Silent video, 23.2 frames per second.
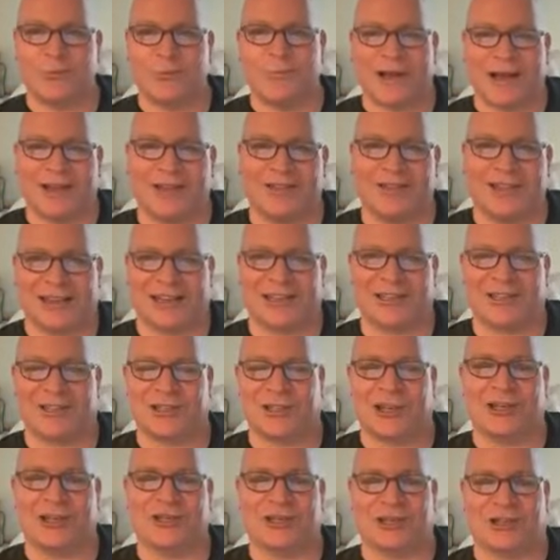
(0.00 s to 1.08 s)
who made that
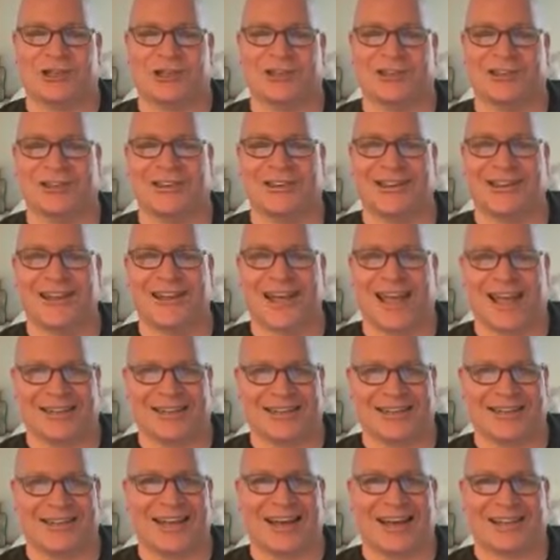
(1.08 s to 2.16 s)
decision and
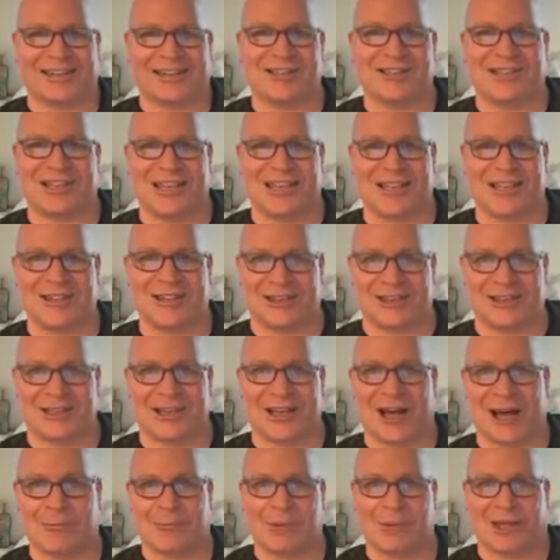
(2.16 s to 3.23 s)
did not see this
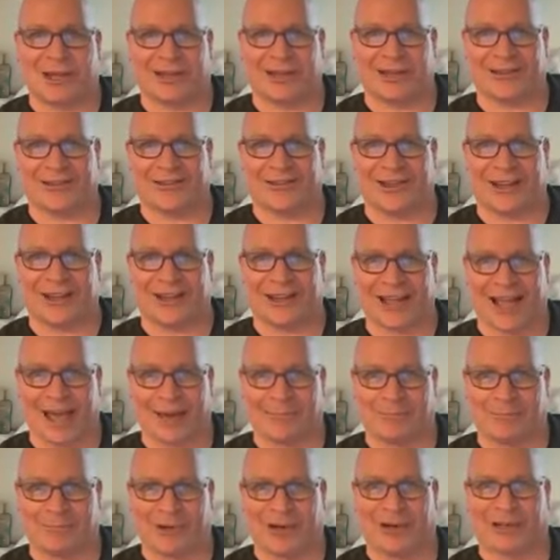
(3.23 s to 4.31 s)
coming like
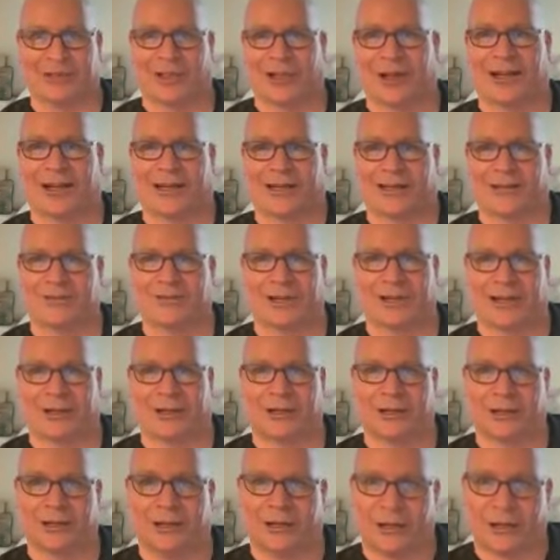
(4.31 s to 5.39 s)
at bud light
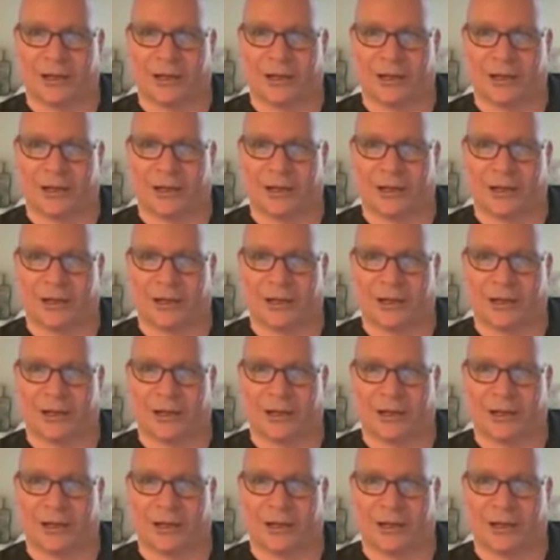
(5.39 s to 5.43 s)
like